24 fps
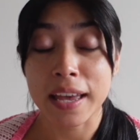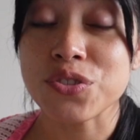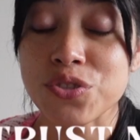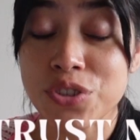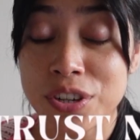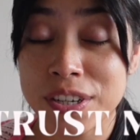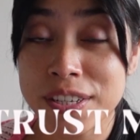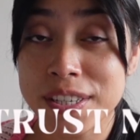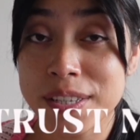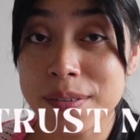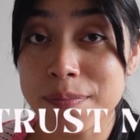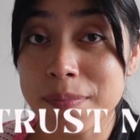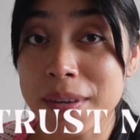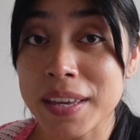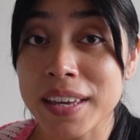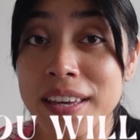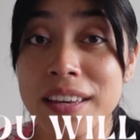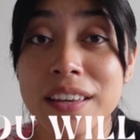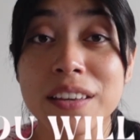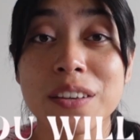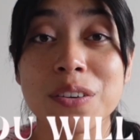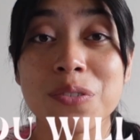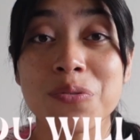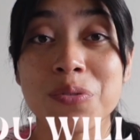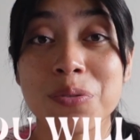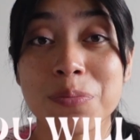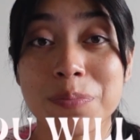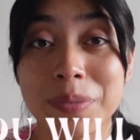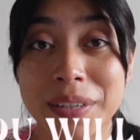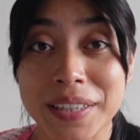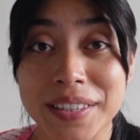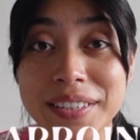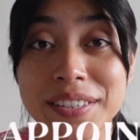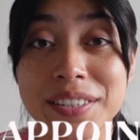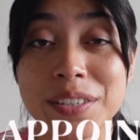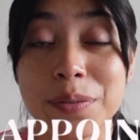Trust me, you will
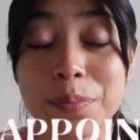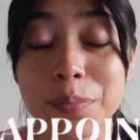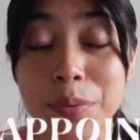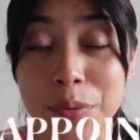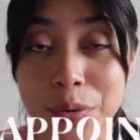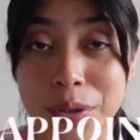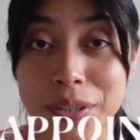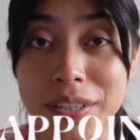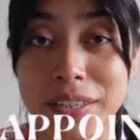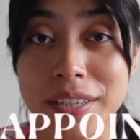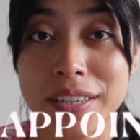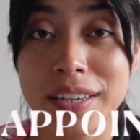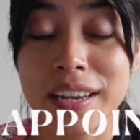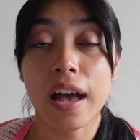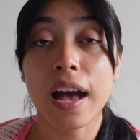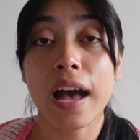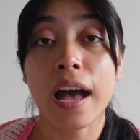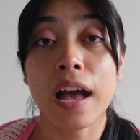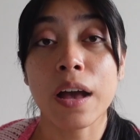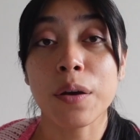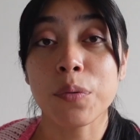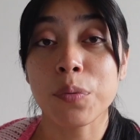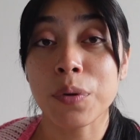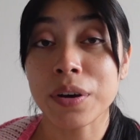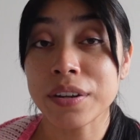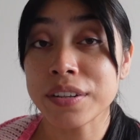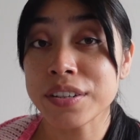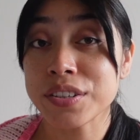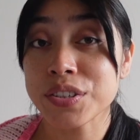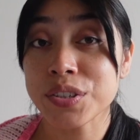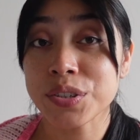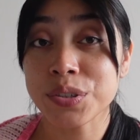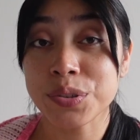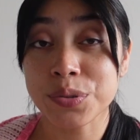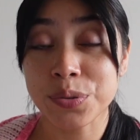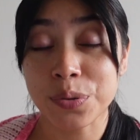be disappointed. I wanted
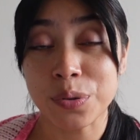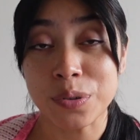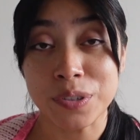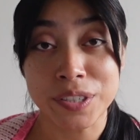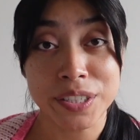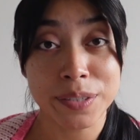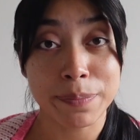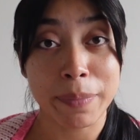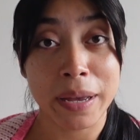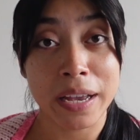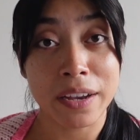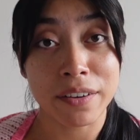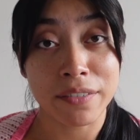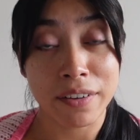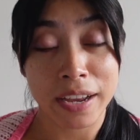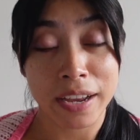to do horseback